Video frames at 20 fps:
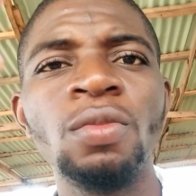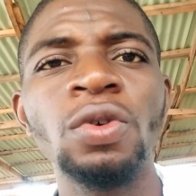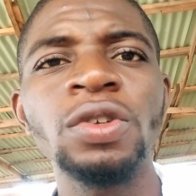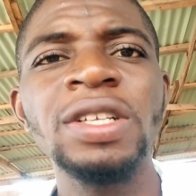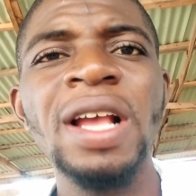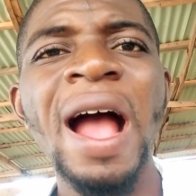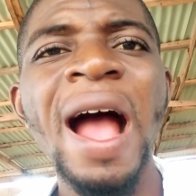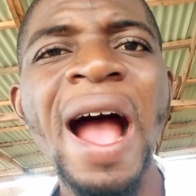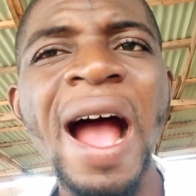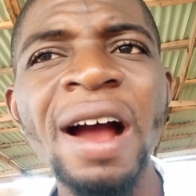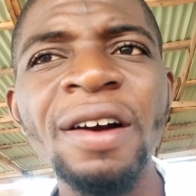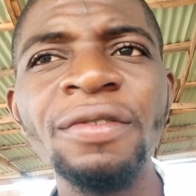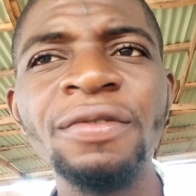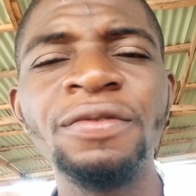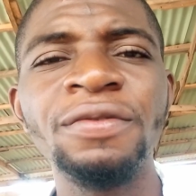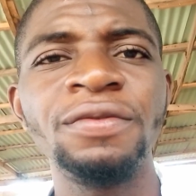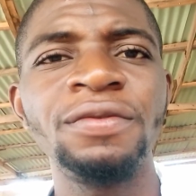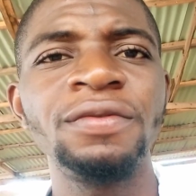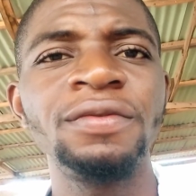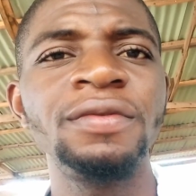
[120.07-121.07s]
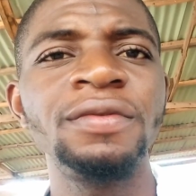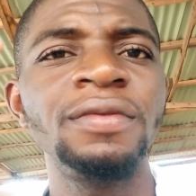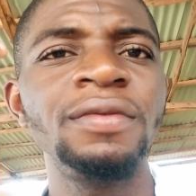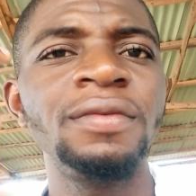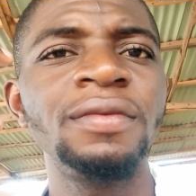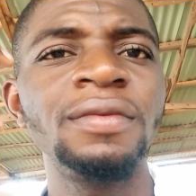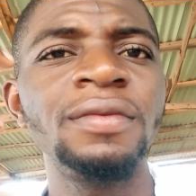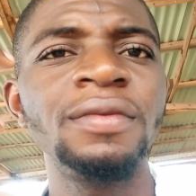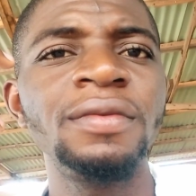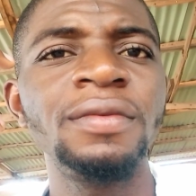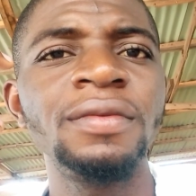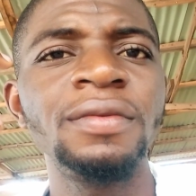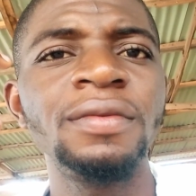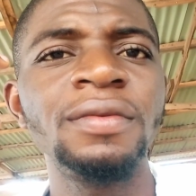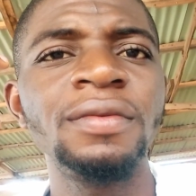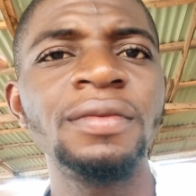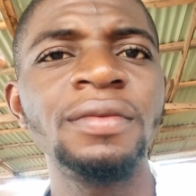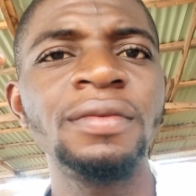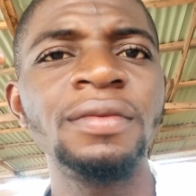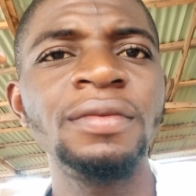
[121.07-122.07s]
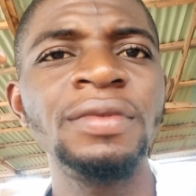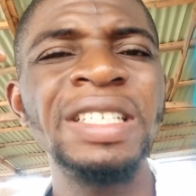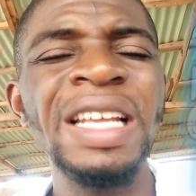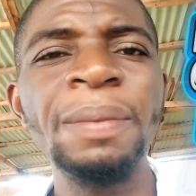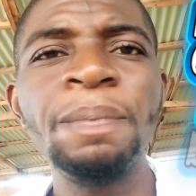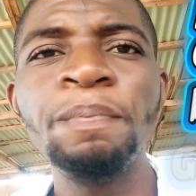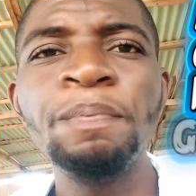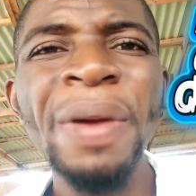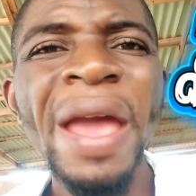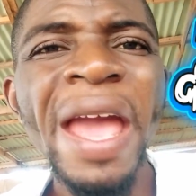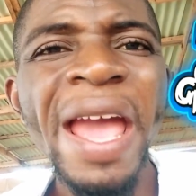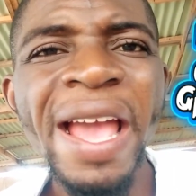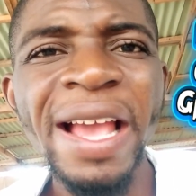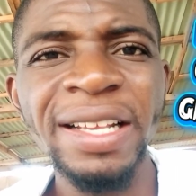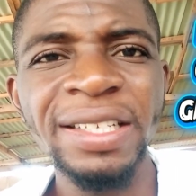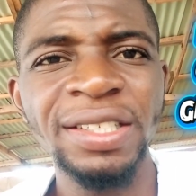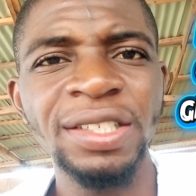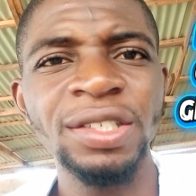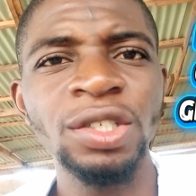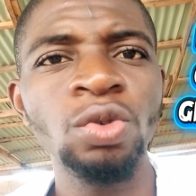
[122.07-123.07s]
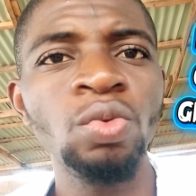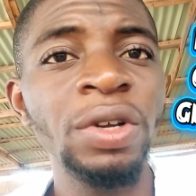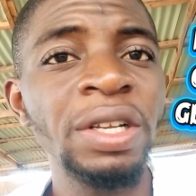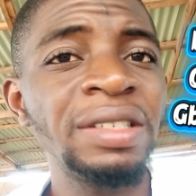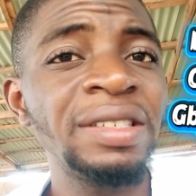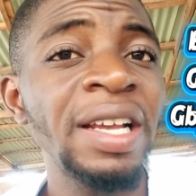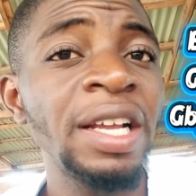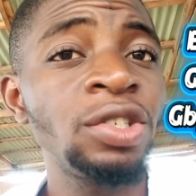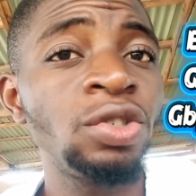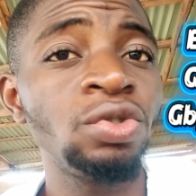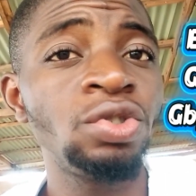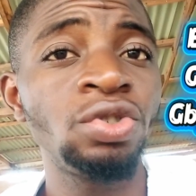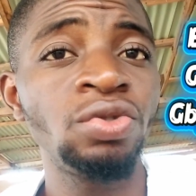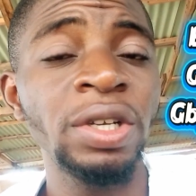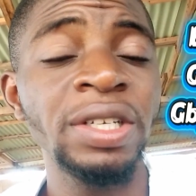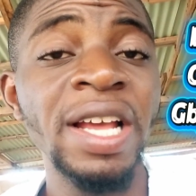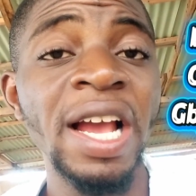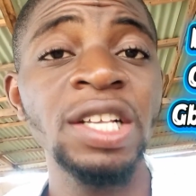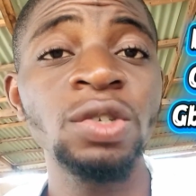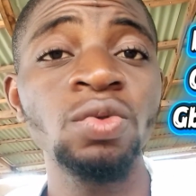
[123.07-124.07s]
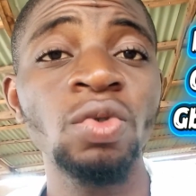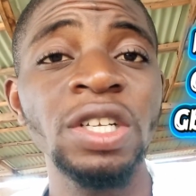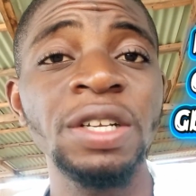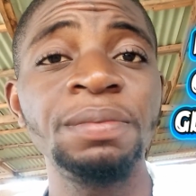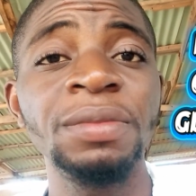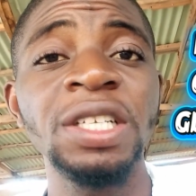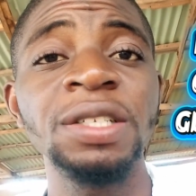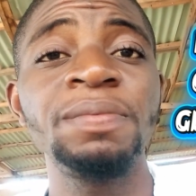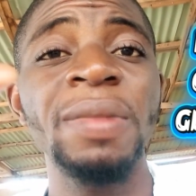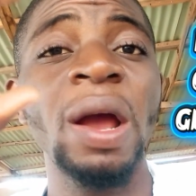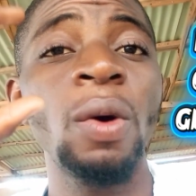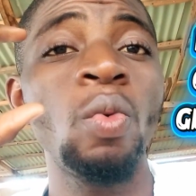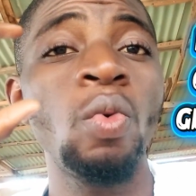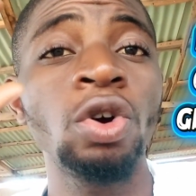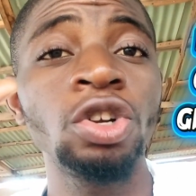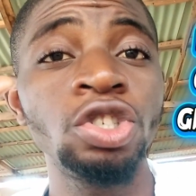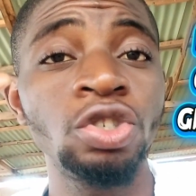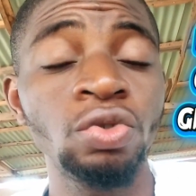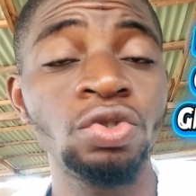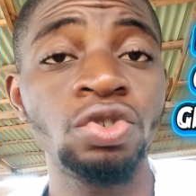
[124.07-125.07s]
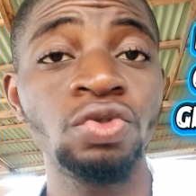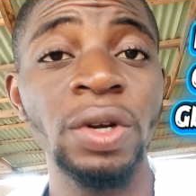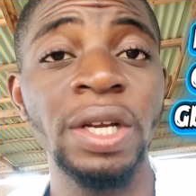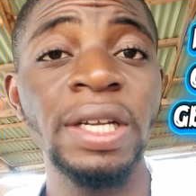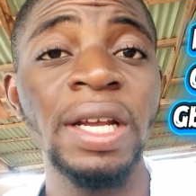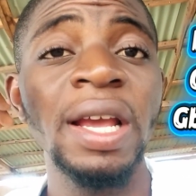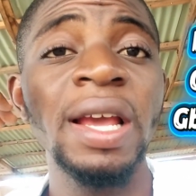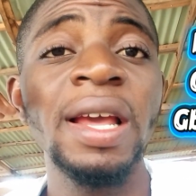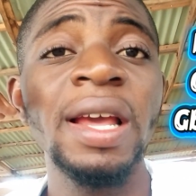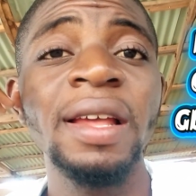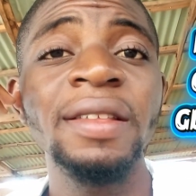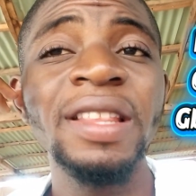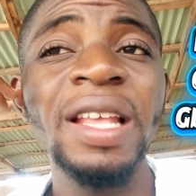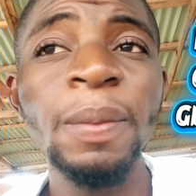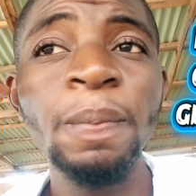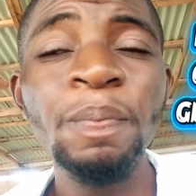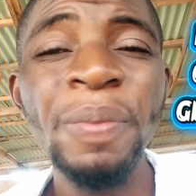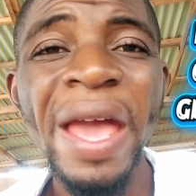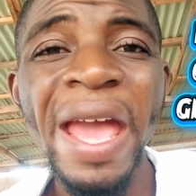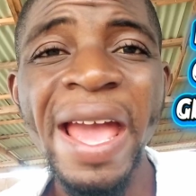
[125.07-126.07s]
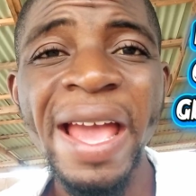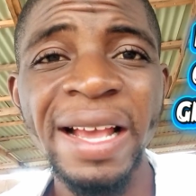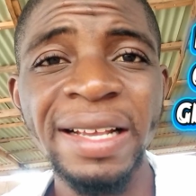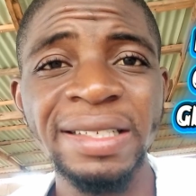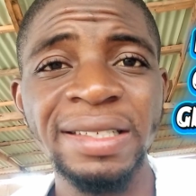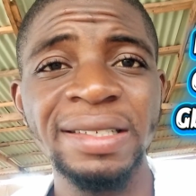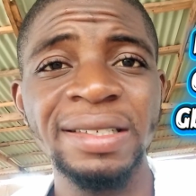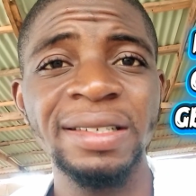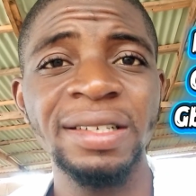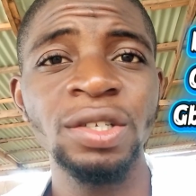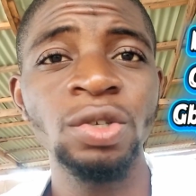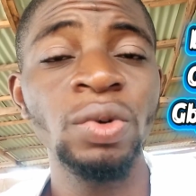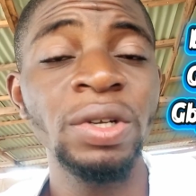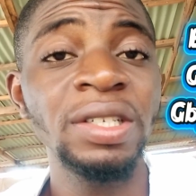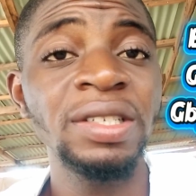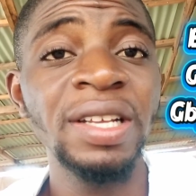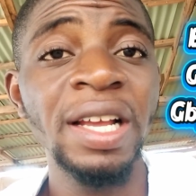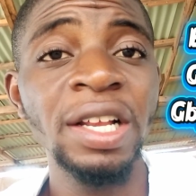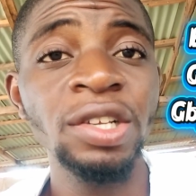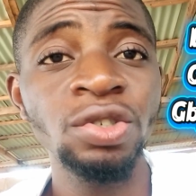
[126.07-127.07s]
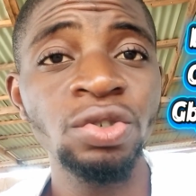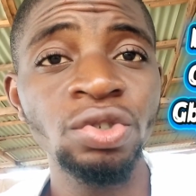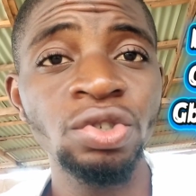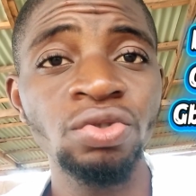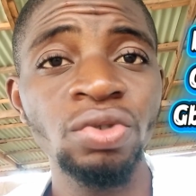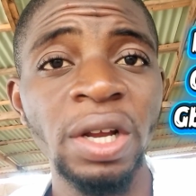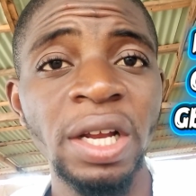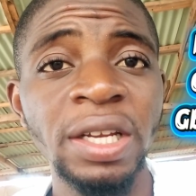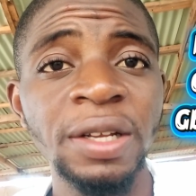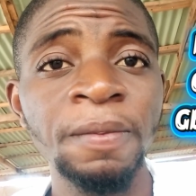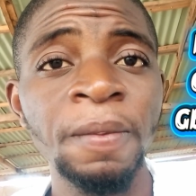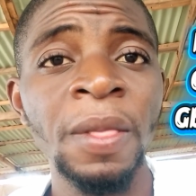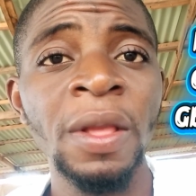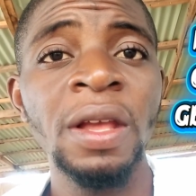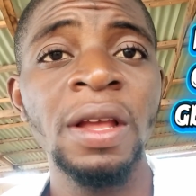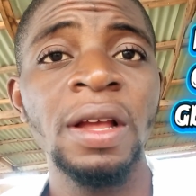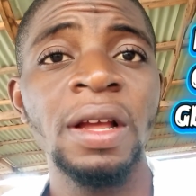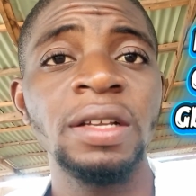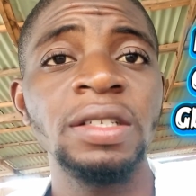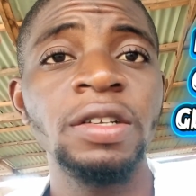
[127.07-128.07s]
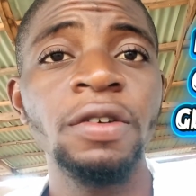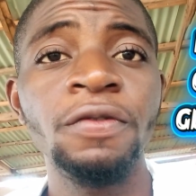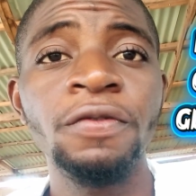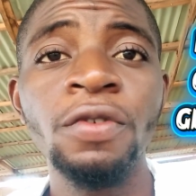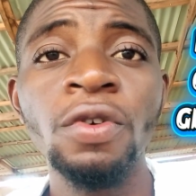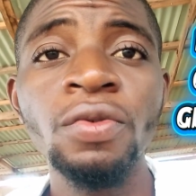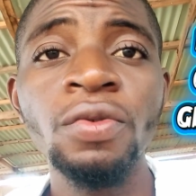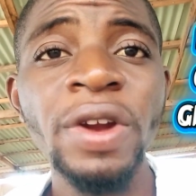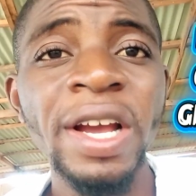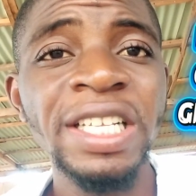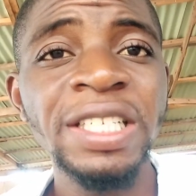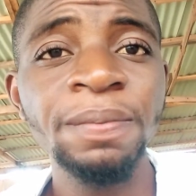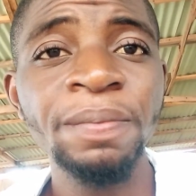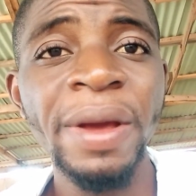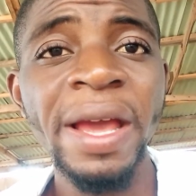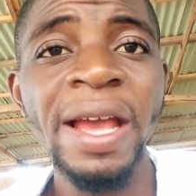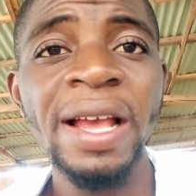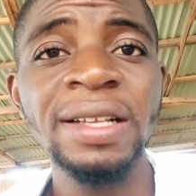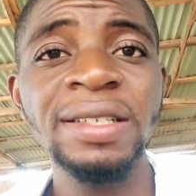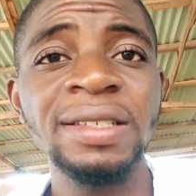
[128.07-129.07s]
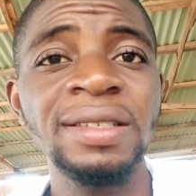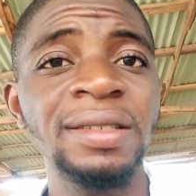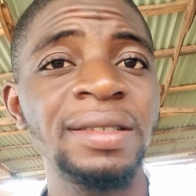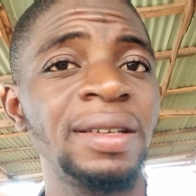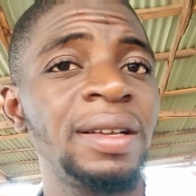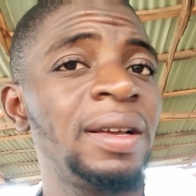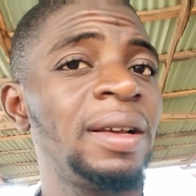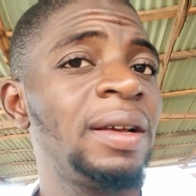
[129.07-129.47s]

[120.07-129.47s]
must have the pairs you intend to trade. That is what it means by what to trade. The pairs you intend to trade. The forex pairs,